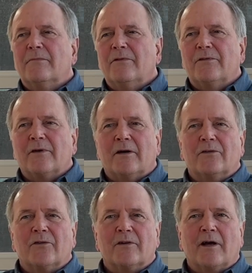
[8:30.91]

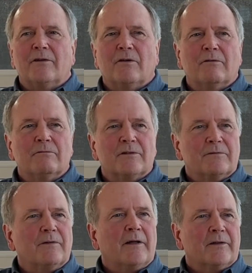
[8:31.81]
scientists that I know really
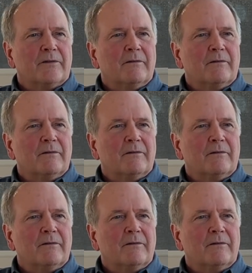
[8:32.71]
find